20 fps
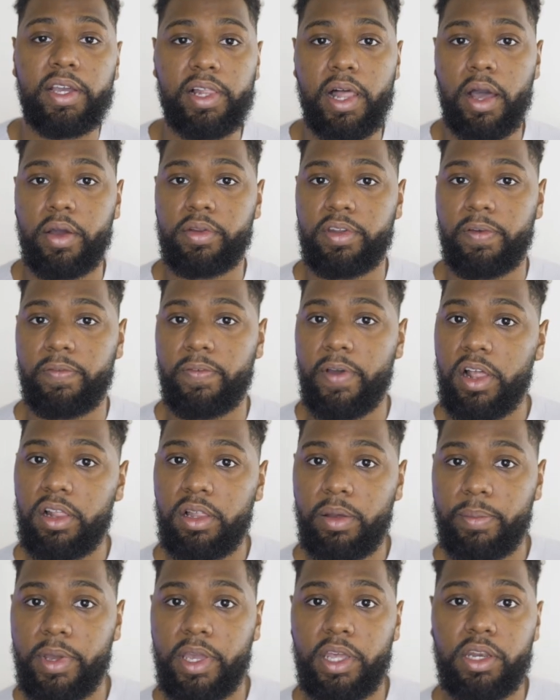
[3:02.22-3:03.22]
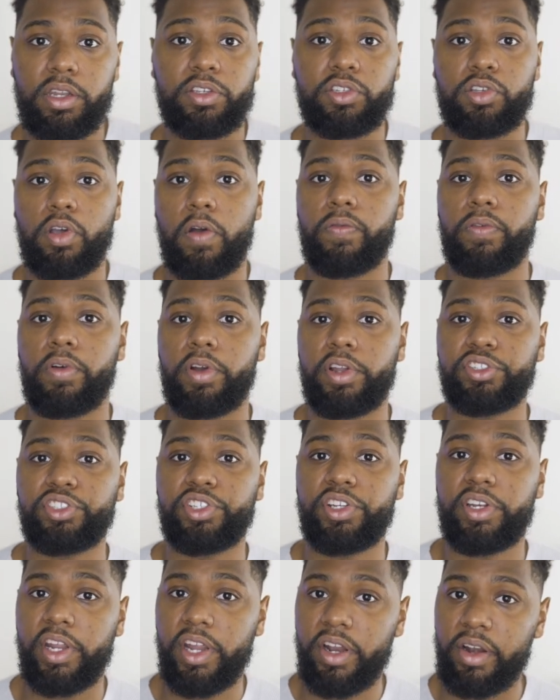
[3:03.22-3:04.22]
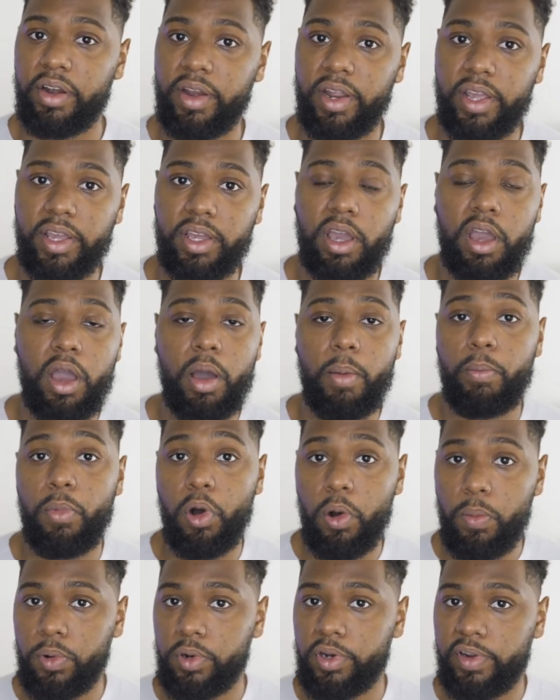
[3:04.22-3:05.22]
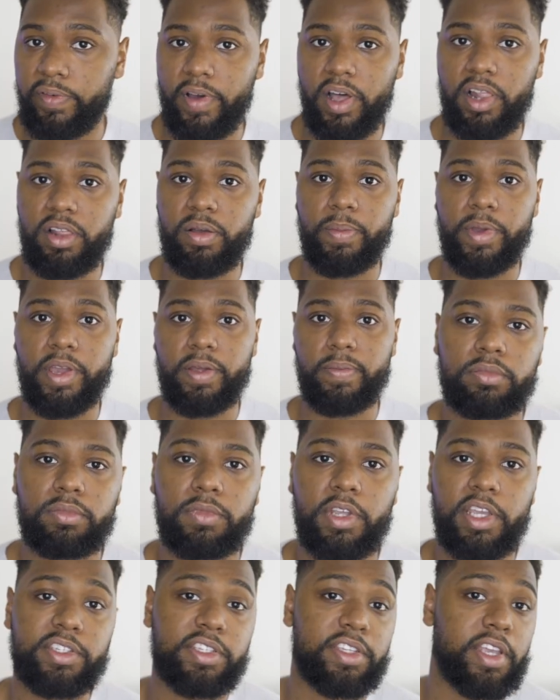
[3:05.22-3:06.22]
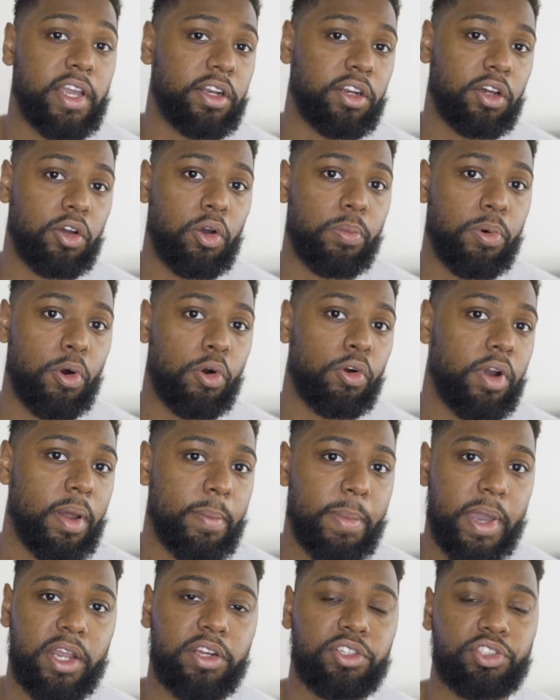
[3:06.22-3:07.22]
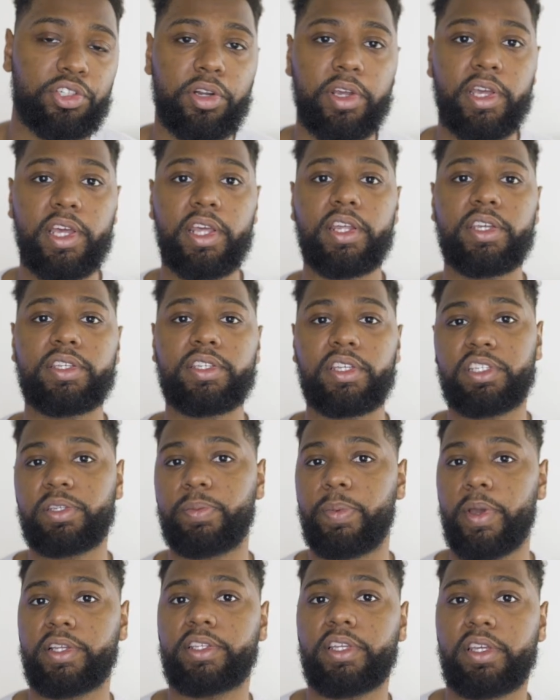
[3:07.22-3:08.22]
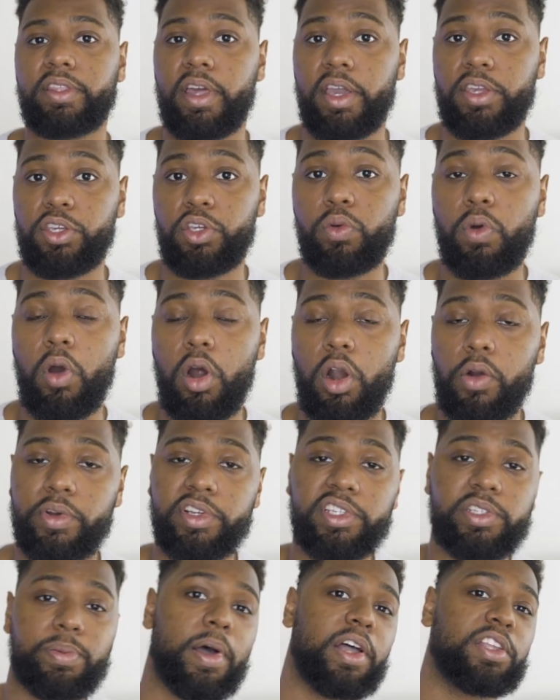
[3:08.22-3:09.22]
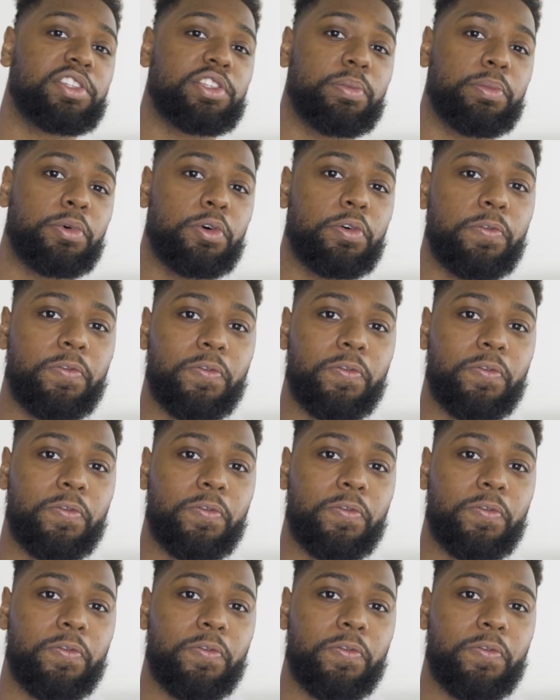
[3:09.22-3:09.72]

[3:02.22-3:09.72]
cloud development, software engineering, mobile development. As a technical program manager, it is expected that you are responsible